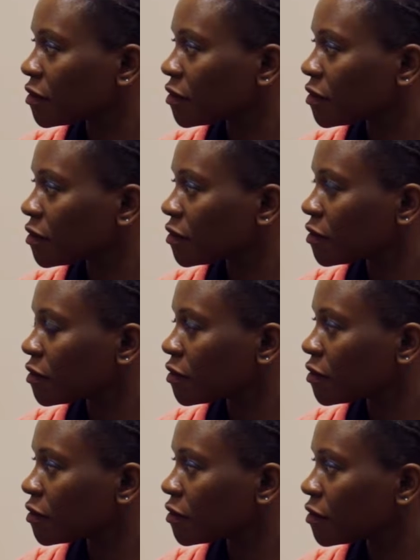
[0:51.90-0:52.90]

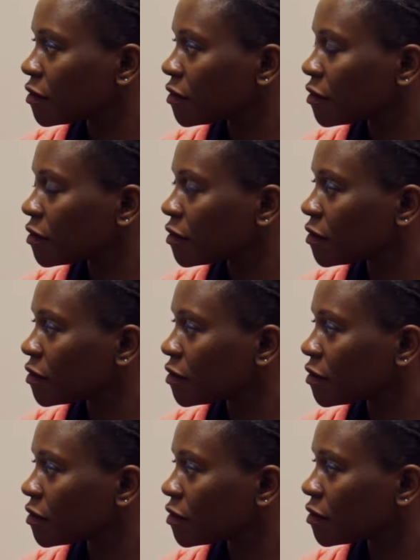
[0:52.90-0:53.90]

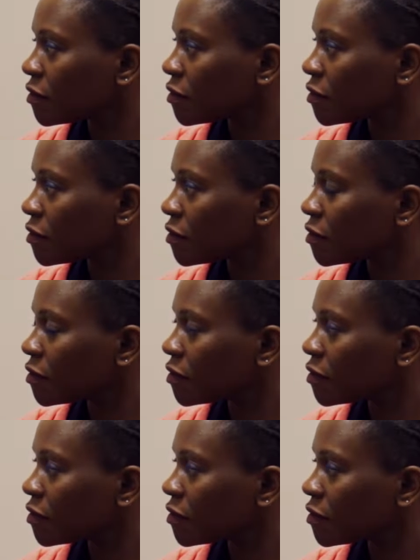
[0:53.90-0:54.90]

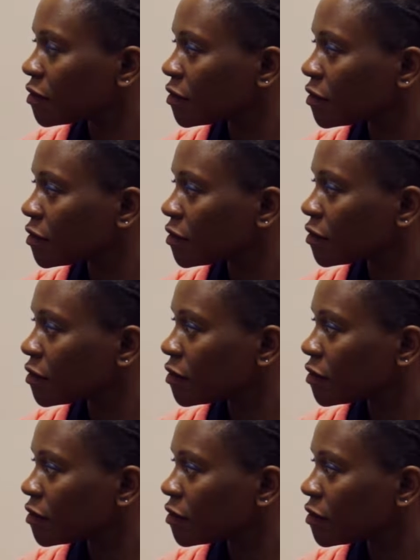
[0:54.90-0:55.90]

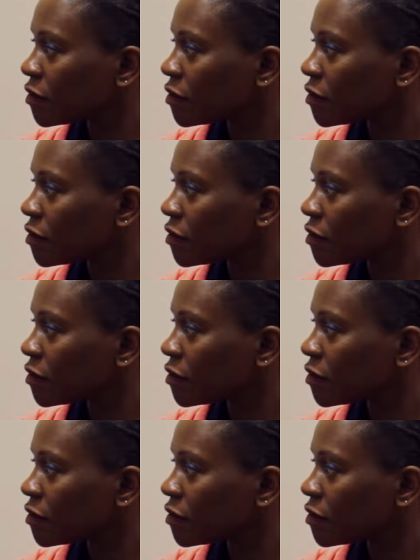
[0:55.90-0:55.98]
This person isn't speaking.